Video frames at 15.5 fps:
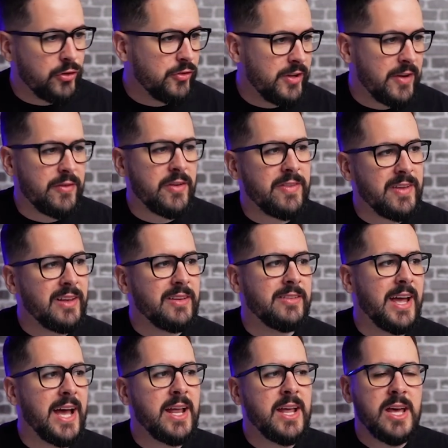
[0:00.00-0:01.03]
or different things
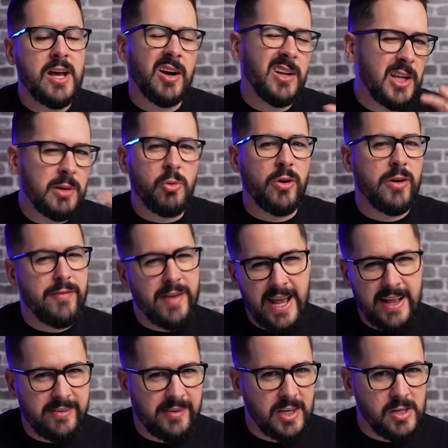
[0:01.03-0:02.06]
that are a little more
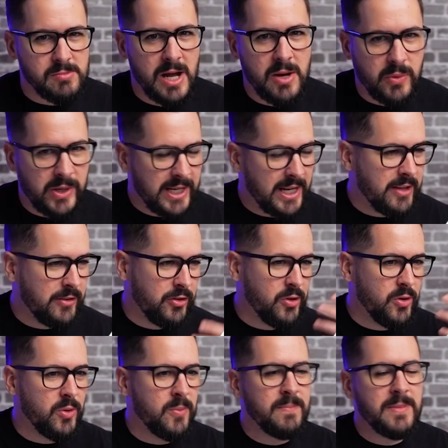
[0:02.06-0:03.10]
advanced that you might want to get
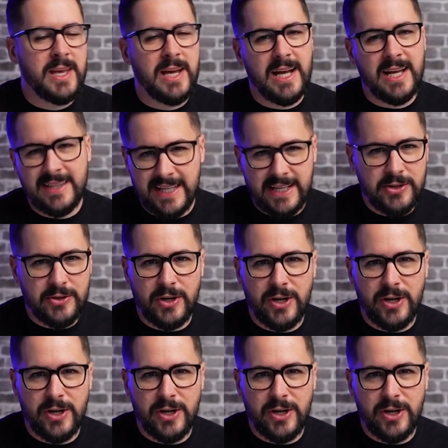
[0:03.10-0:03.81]
into later